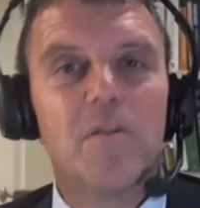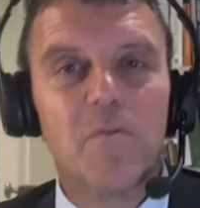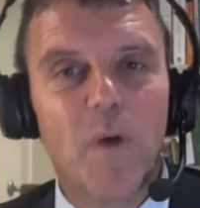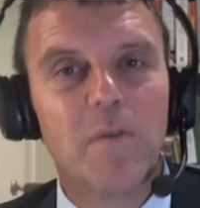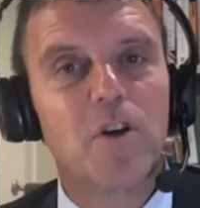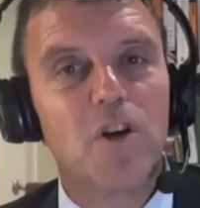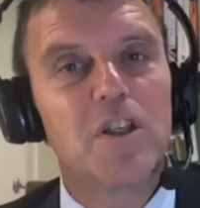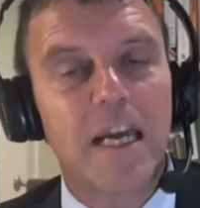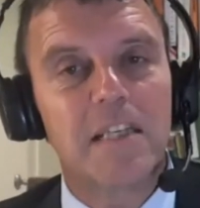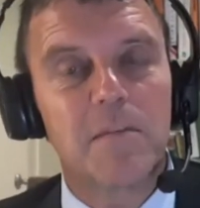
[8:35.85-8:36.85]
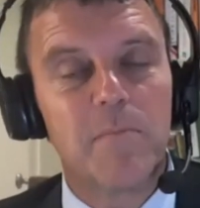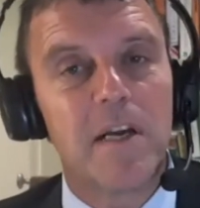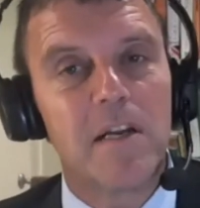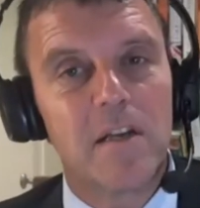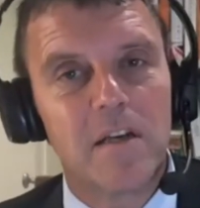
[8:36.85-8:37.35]
one could take to
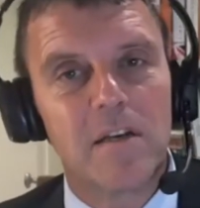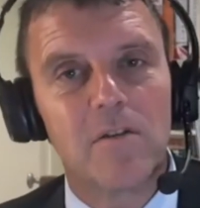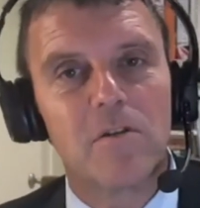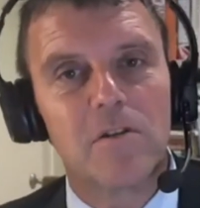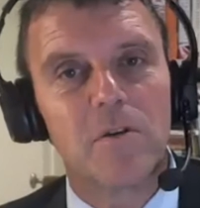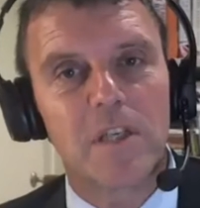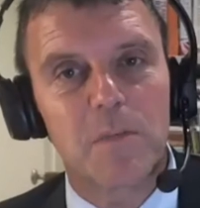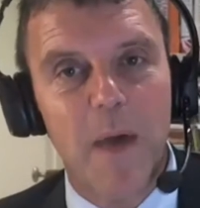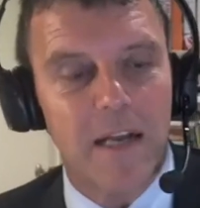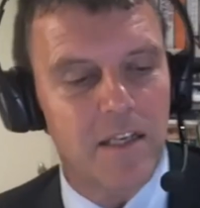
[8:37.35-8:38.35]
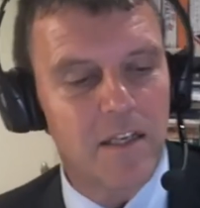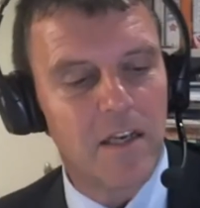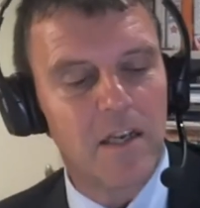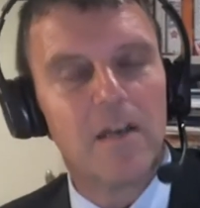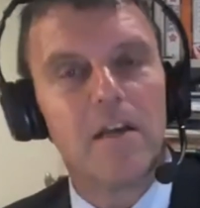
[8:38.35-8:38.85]
mean or to expect
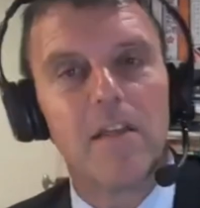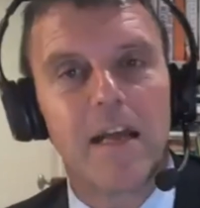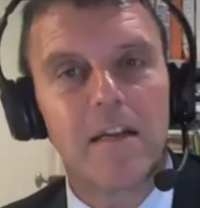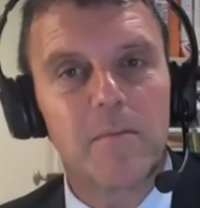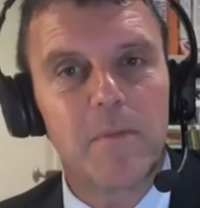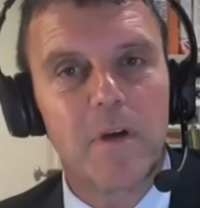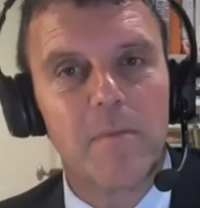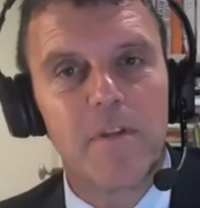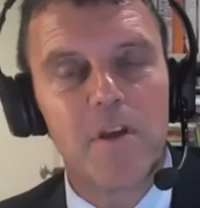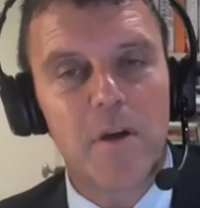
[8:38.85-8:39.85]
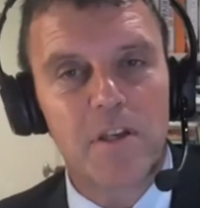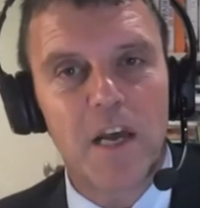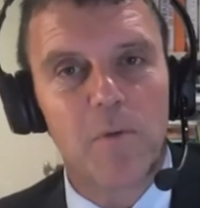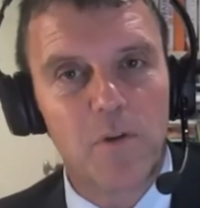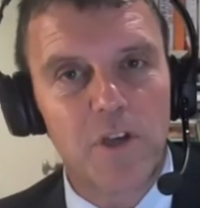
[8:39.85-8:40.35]
that the USA
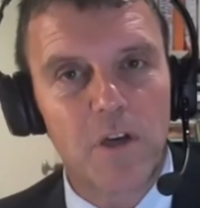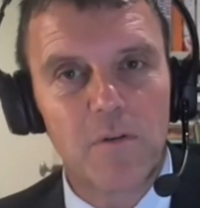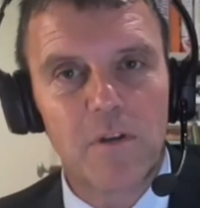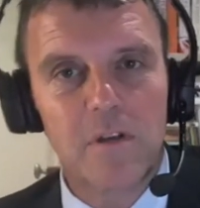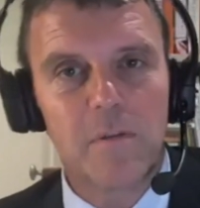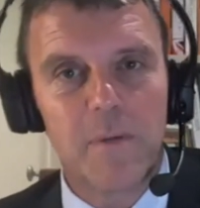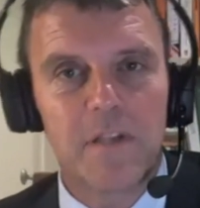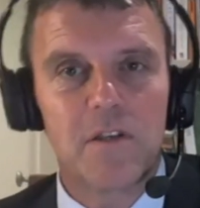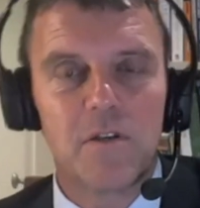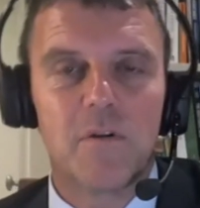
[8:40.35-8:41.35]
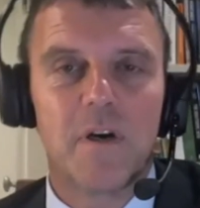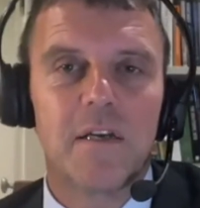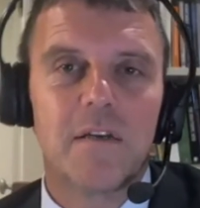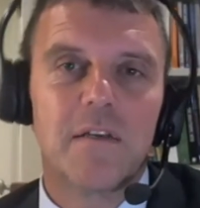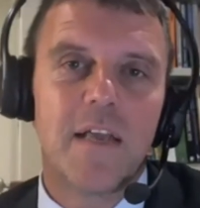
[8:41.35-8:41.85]
will also commit to
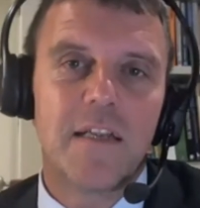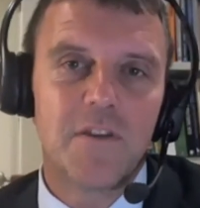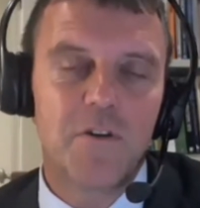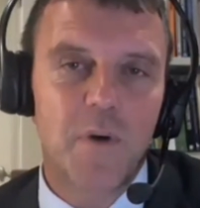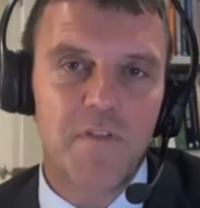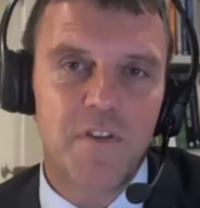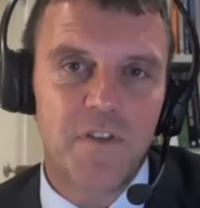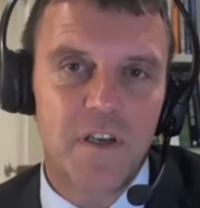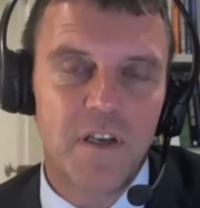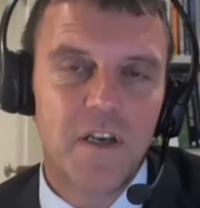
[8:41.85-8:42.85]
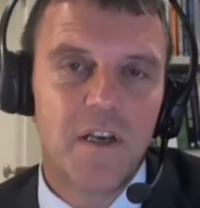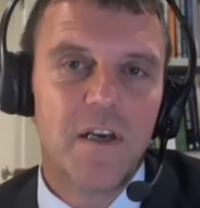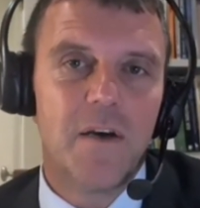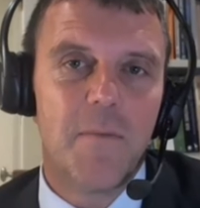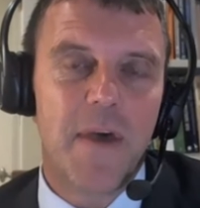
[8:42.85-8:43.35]
a net zero 2050
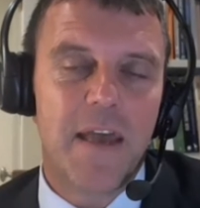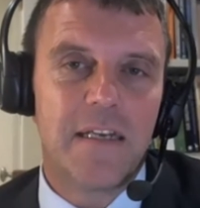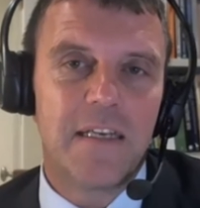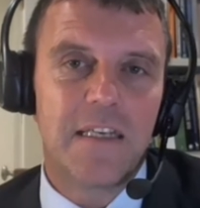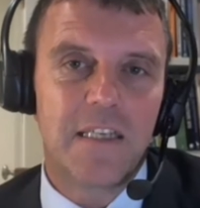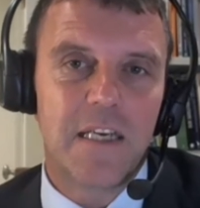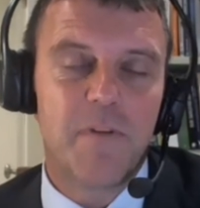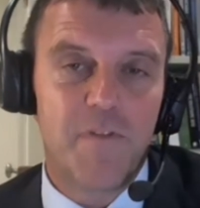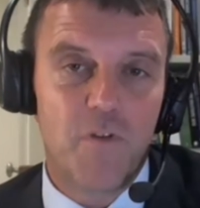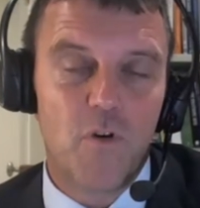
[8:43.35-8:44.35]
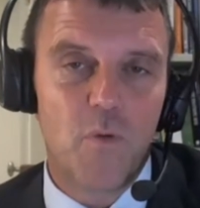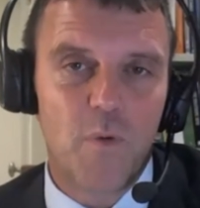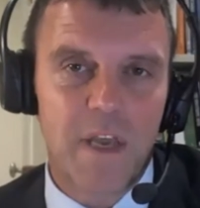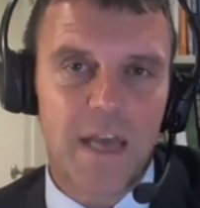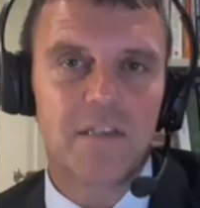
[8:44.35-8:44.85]
NDC before
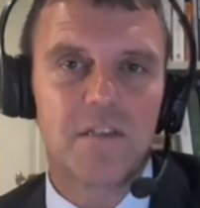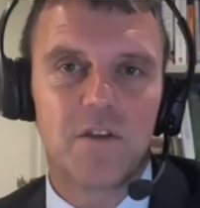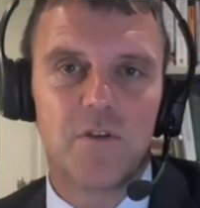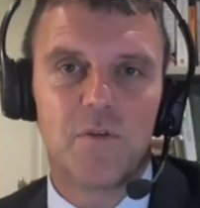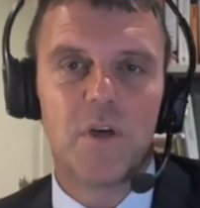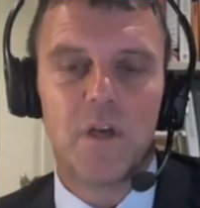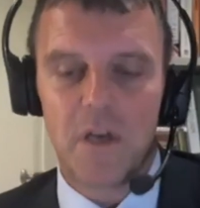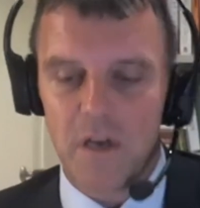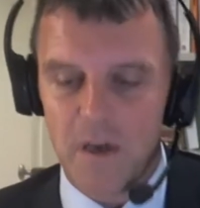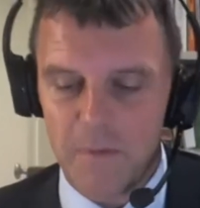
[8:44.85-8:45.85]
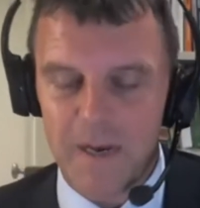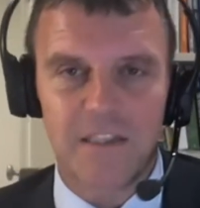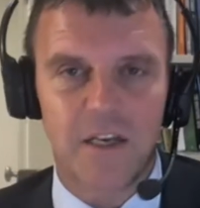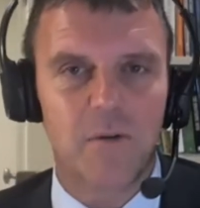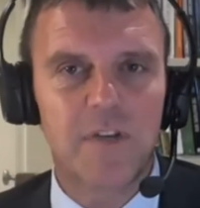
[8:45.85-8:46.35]
we get to
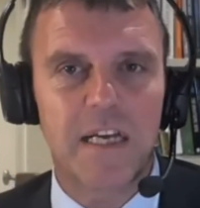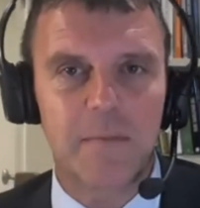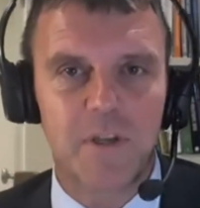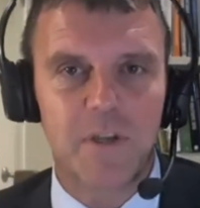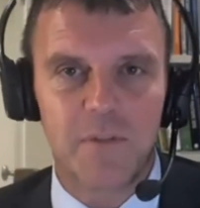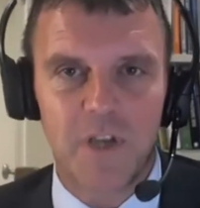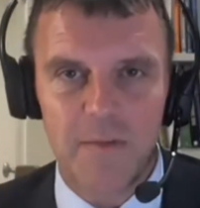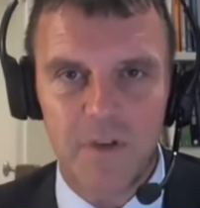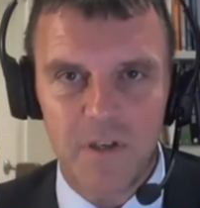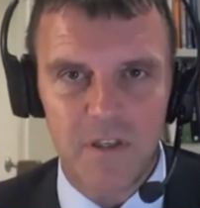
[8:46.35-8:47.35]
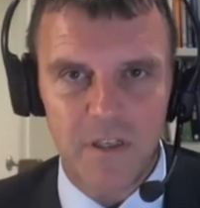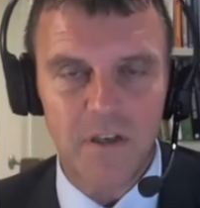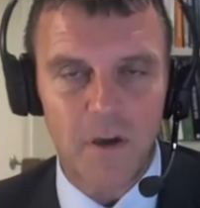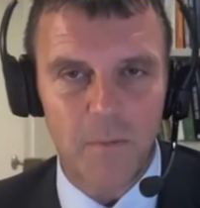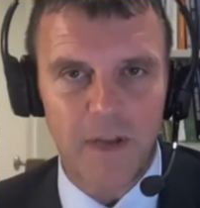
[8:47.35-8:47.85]
Glasgow. It will take them some time because that's a
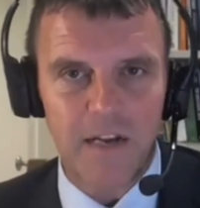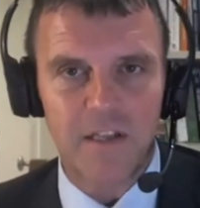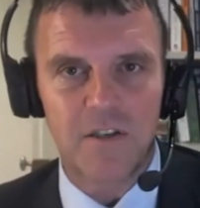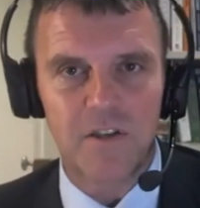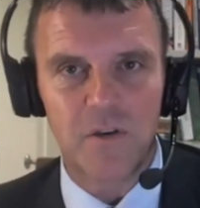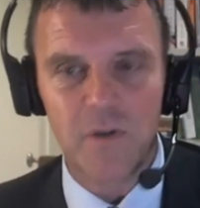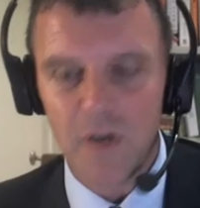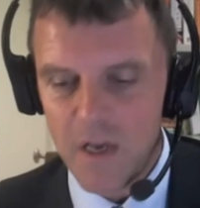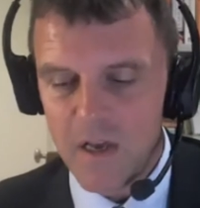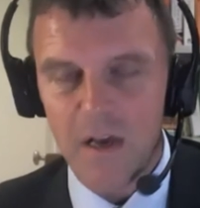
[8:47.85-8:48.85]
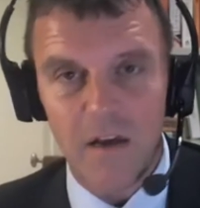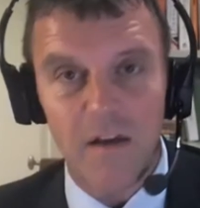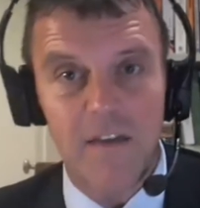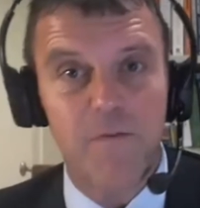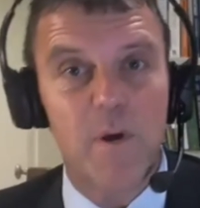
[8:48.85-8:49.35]
complicated thing to do.
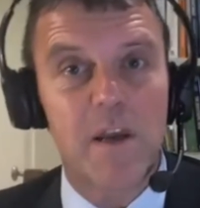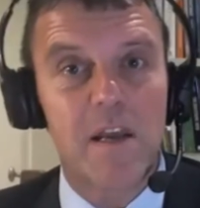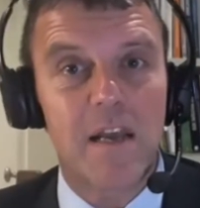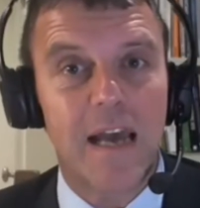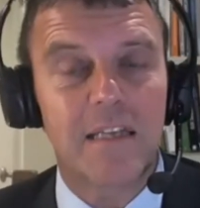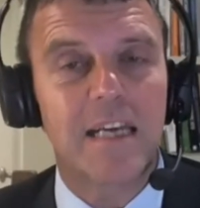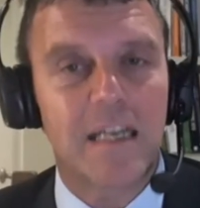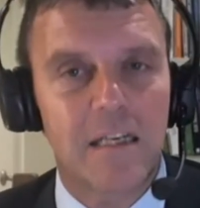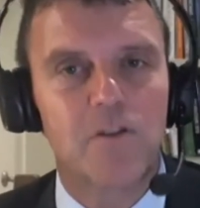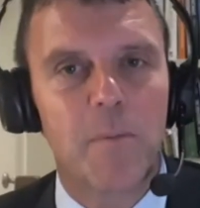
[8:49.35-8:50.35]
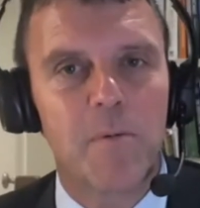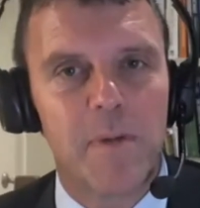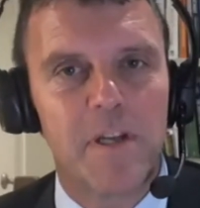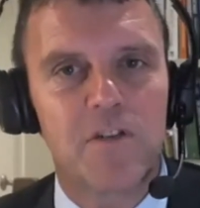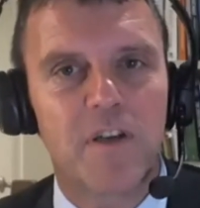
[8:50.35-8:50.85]
If we had a second Trump
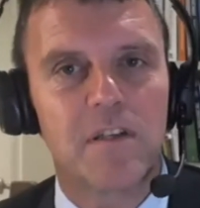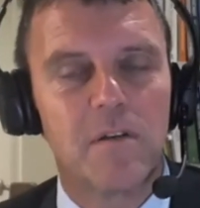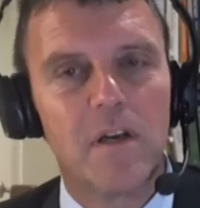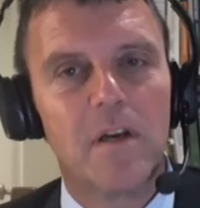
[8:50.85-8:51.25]
administration,